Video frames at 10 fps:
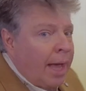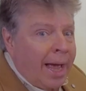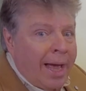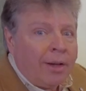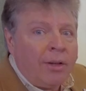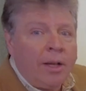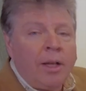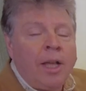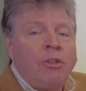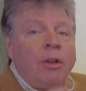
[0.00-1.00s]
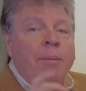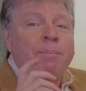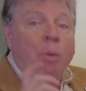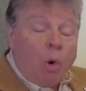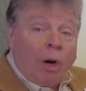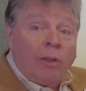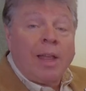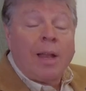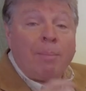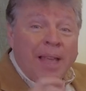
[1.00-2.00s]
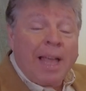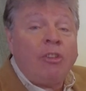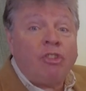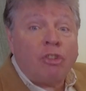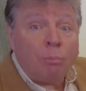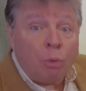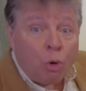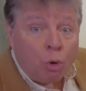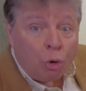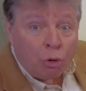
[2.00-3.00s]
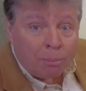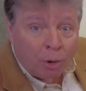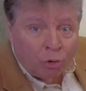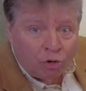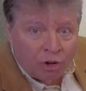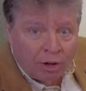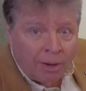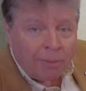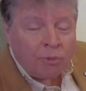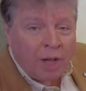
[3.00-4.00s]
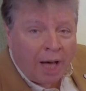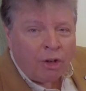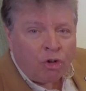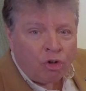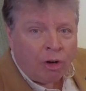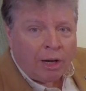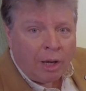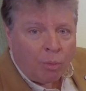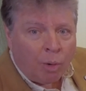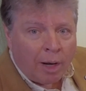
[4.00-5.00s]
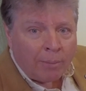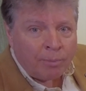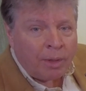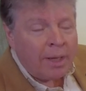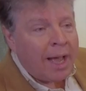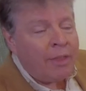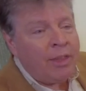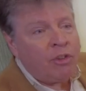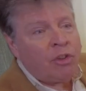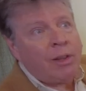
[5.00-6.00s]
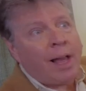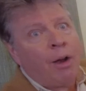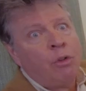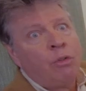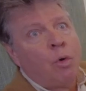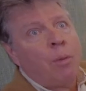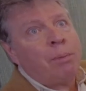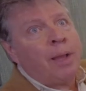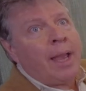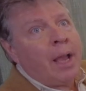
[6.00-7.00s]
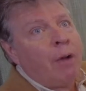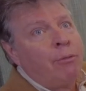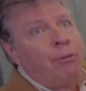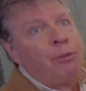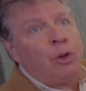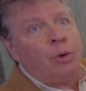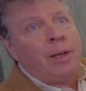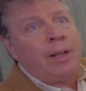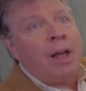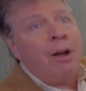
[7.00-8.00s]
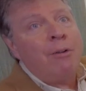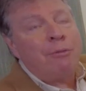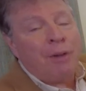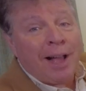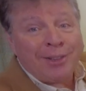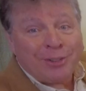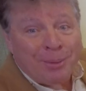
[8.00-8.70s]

And it's important that it be a smooth motion, not a jerky one. And this allows for playing fluid, fast